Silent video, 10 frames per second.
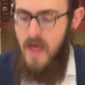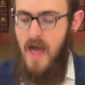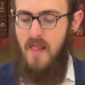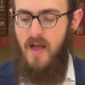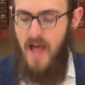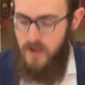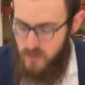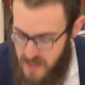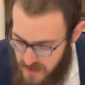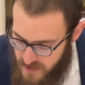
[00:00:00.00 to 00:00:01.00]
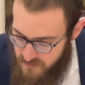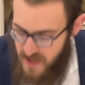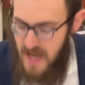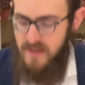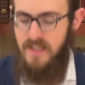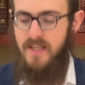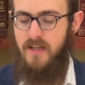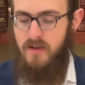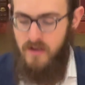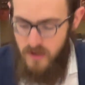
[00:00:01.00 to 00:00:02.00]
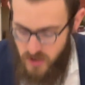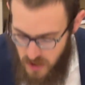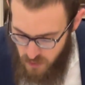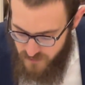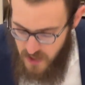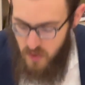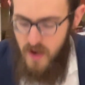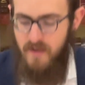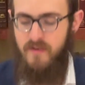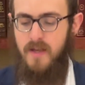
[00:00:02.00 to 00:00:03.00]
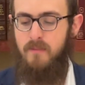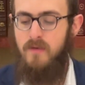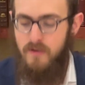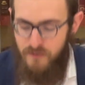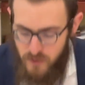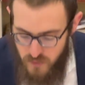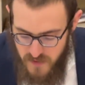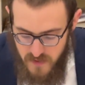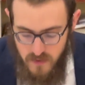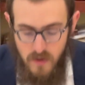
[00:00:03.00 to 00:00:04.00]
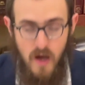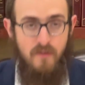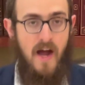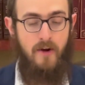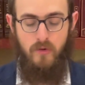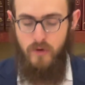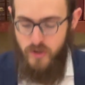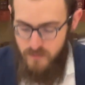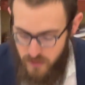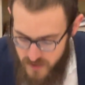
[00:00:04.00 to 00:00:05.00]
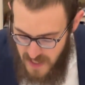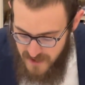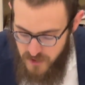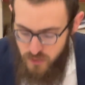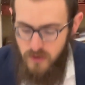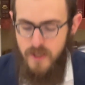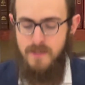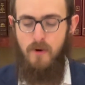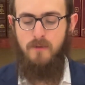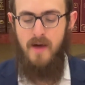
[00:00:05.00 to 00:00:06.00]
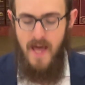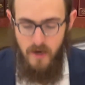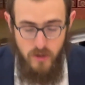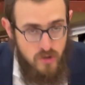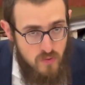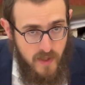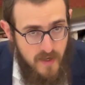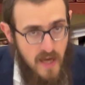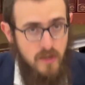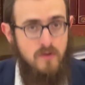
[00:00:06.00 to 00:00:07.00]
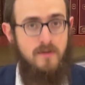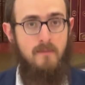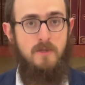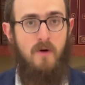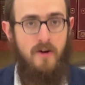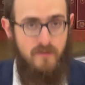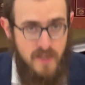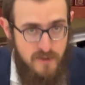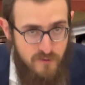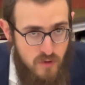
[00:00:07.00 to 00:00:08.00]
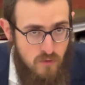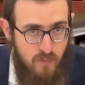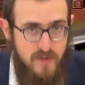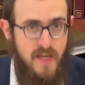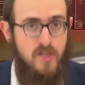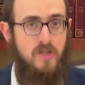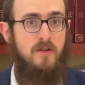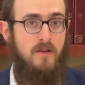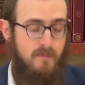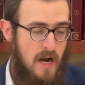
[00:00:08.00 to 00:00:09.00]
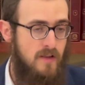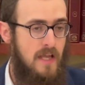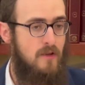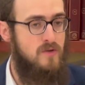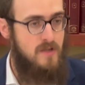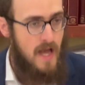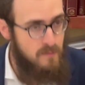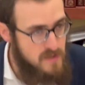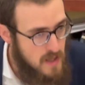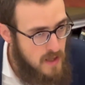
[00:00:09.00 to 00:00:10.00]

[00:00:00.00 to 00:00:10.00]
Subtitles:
Halacha yudaled v'chalilin shalovde kochavim, flutes of idol worshippers, asur lispod bahen, a Jew cannot use them as part of his funeral procession. Apparently in those times,